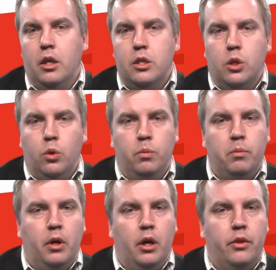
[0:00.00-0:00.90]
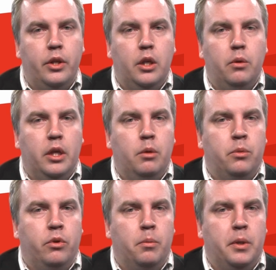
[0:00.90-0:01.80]
So I think you'll hear
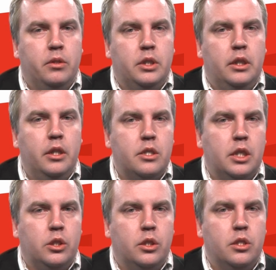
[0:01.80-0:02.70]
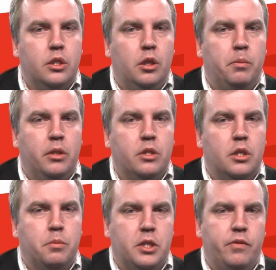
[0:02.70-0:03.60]
more about in other sections about the
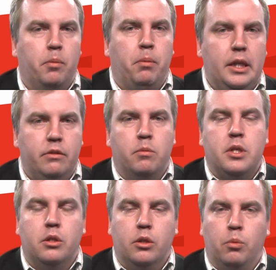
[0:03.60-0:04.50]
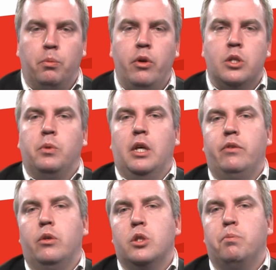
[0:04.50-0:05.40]
specific platforms and components we have
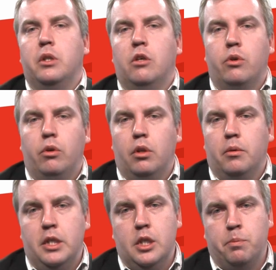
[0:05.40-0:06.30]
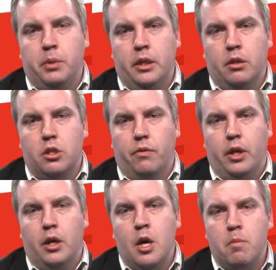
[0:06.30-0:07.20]
used, but overall this has been the sort of
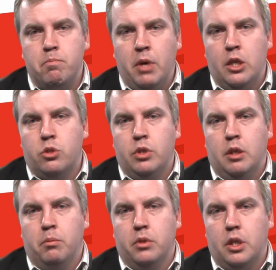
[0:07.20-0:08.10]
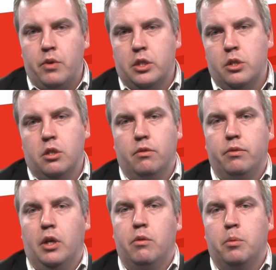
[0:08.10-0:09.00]
the mainstream directions
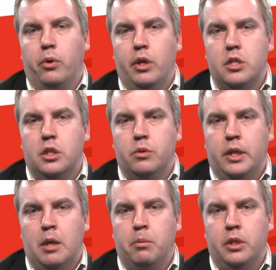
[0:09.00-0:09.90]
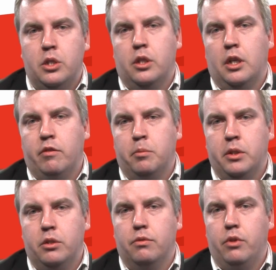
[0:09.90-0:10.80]
of our policy to enable digital
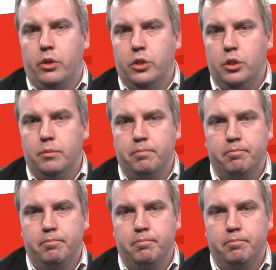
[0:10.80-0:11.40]
government to flourish.